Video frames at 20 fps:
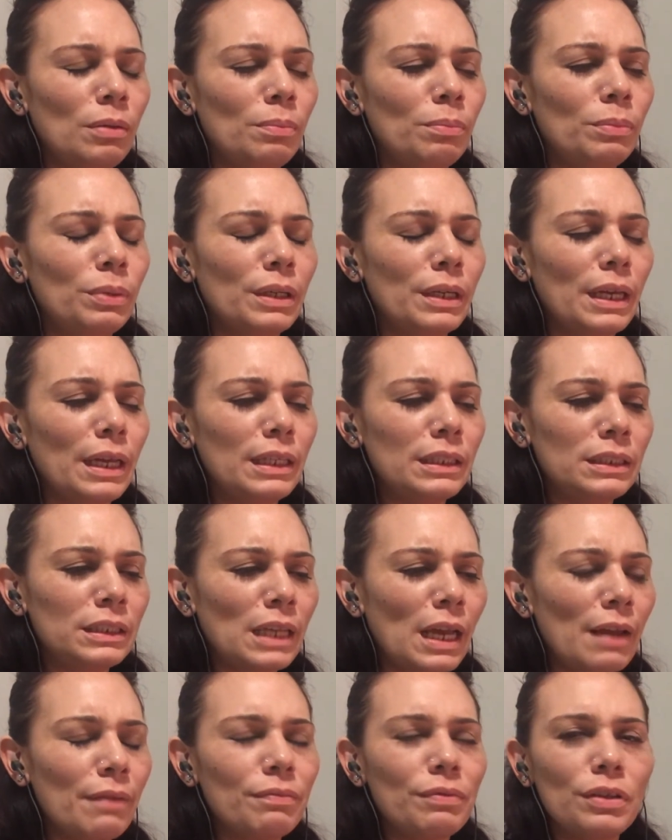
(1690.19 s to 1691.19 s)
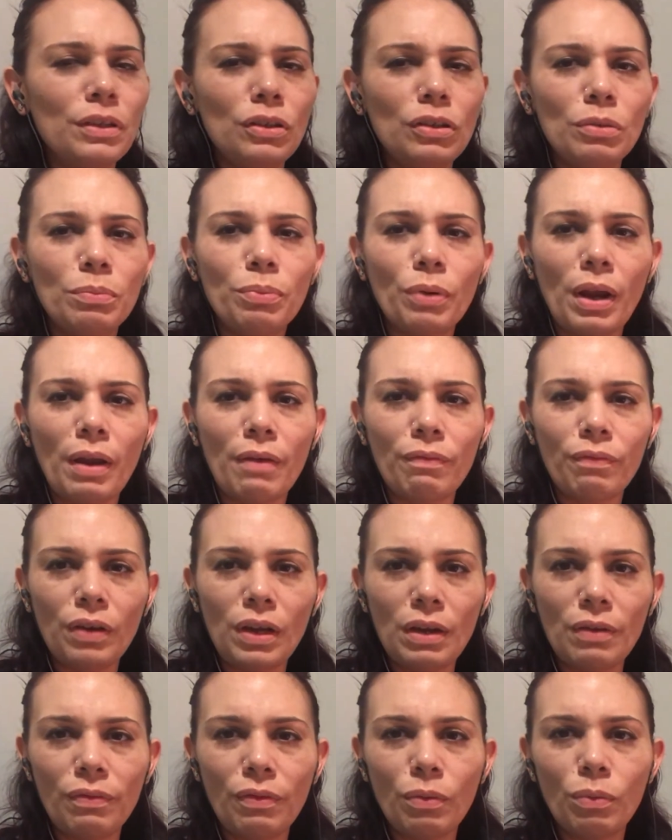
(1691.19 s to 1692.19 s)
But it's time for you to break
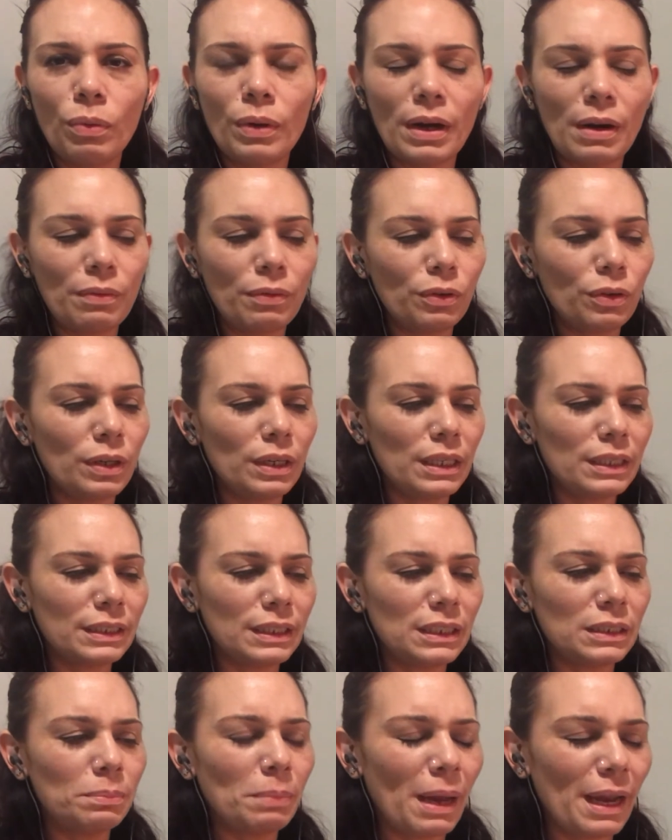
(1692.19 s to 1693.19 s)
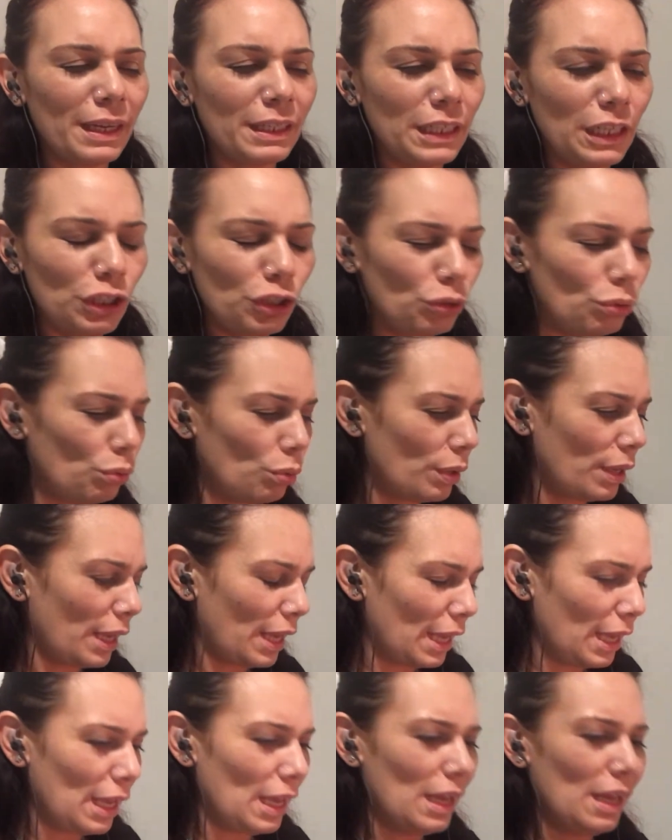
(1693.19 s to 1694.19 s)
free from whatever it is that's binding you,
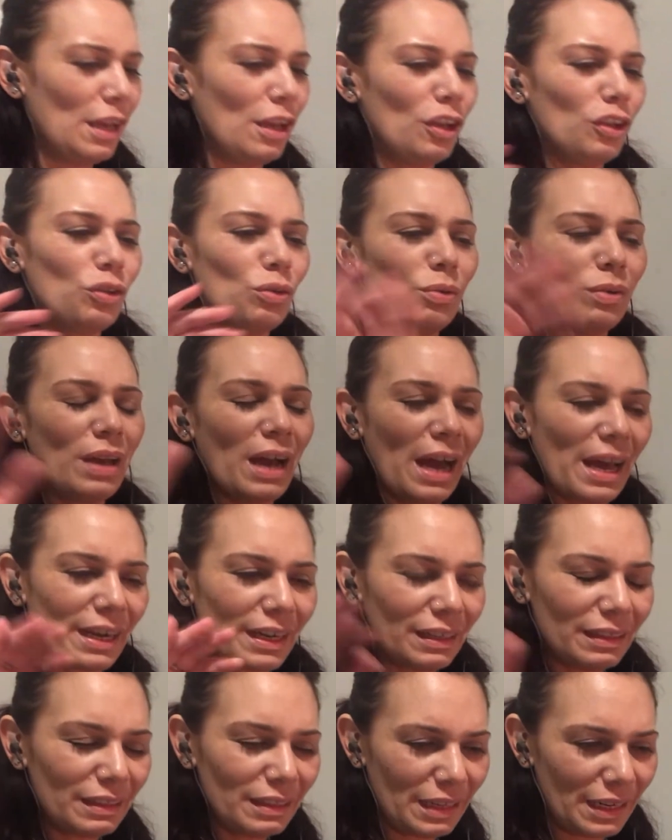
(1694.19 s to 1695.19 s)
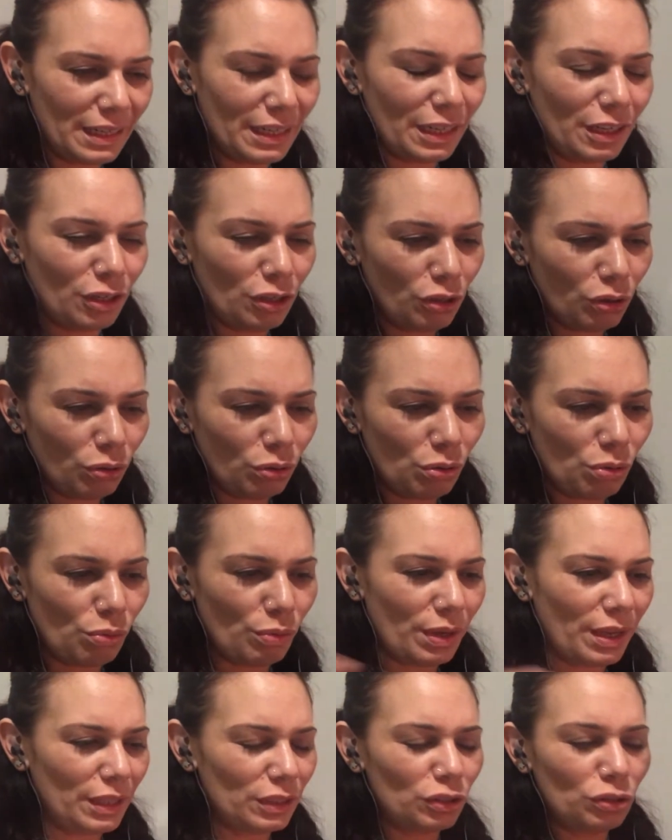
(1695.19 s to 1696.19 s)
okay? You gotta let it
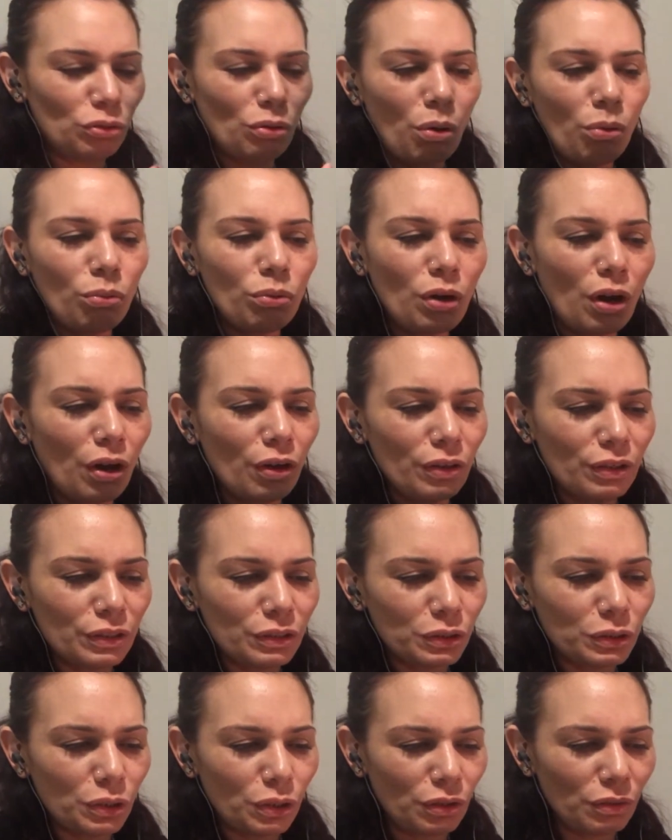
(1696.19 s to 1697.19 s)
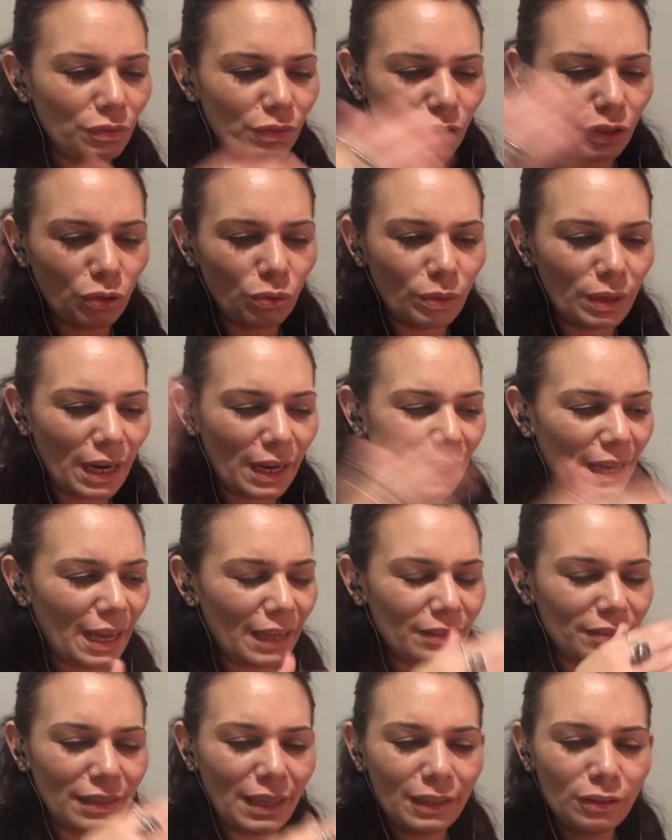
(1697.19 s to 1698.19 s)
go. It's no longer serving you. And I
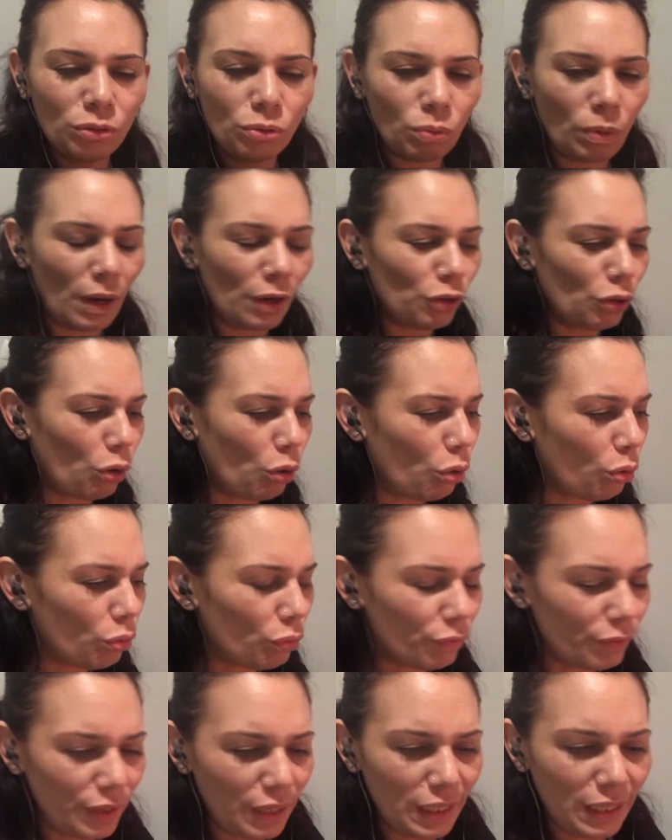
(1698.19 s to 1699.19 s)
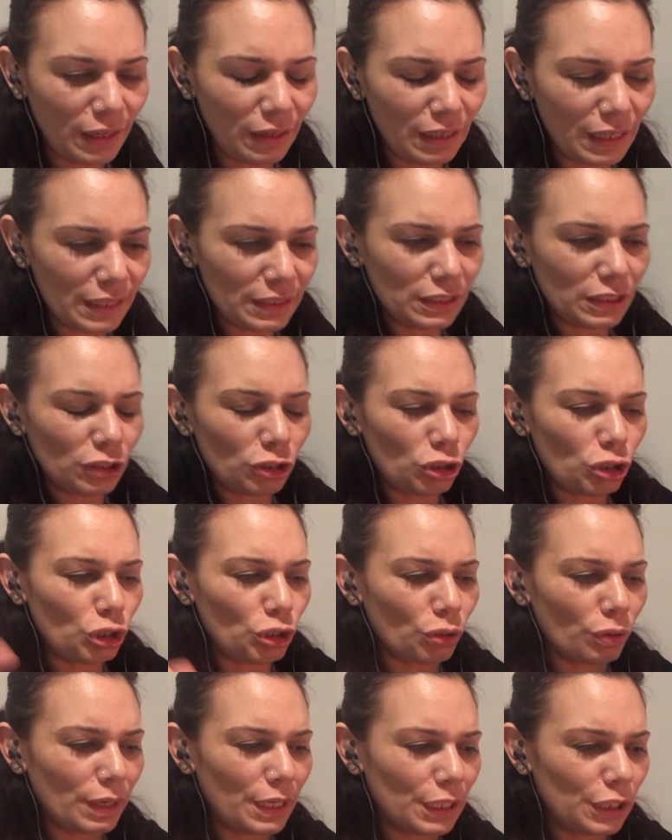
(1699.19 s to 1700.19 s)
got that throughout your whole reading. Listen to
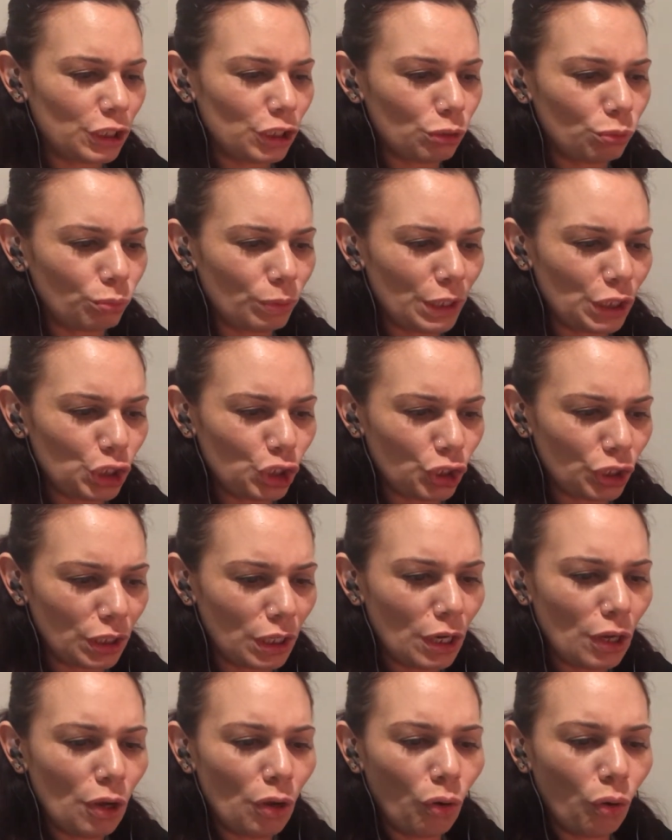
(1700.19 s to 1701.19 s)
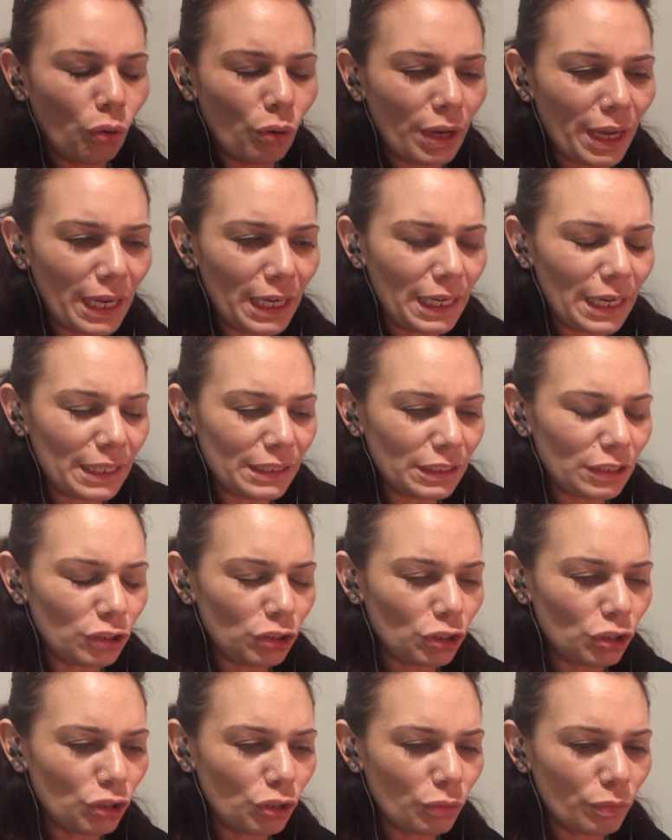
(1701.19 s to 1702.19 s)
your intuition, okay? Listen
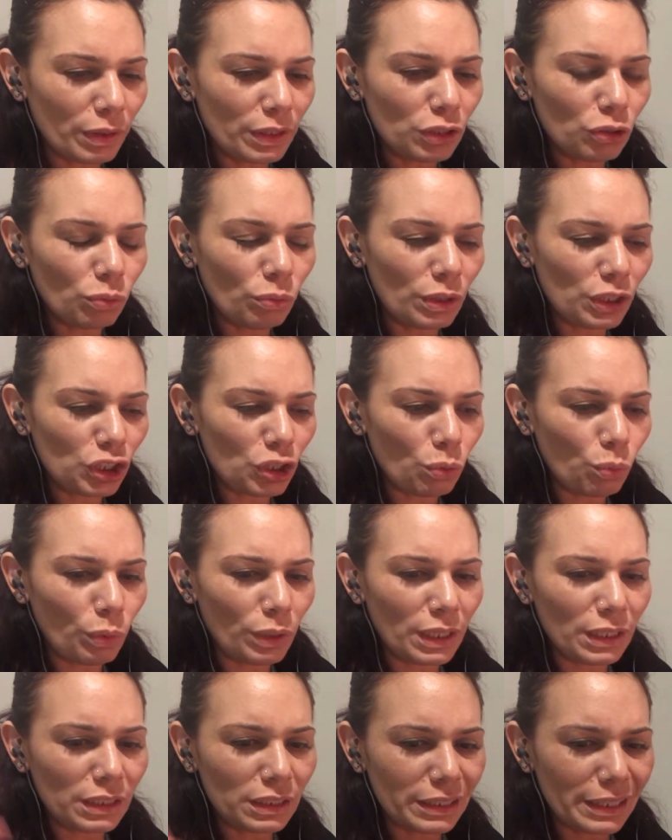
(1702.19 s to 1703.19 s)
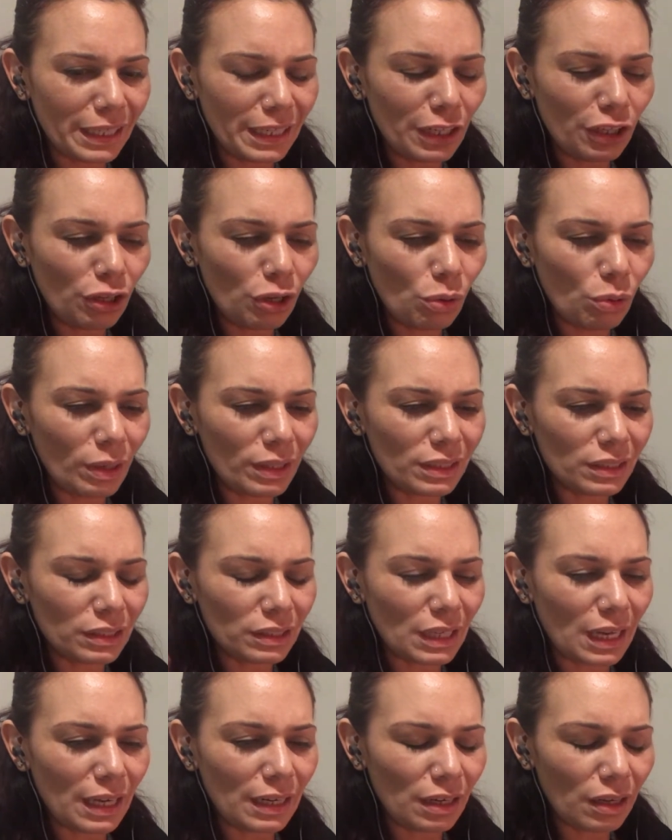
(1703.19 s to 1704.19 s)
to your intuition when it's telling you it's
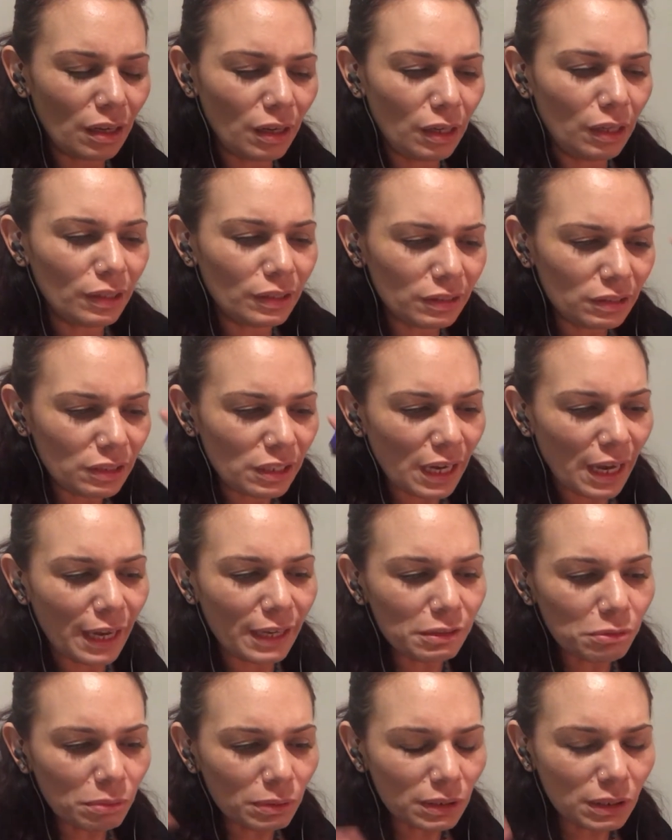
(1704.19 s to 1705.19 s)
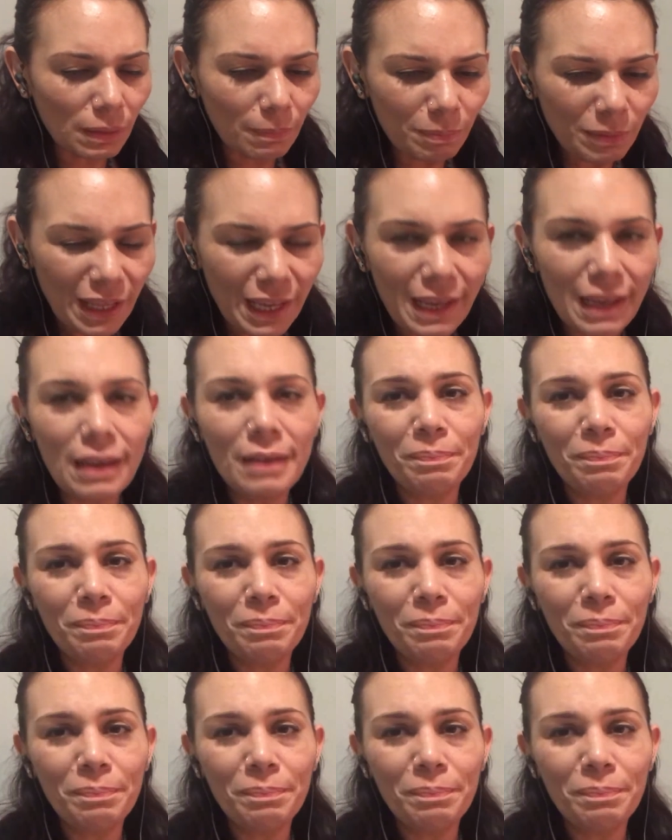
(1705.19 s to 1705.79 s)
time to cut ties with something.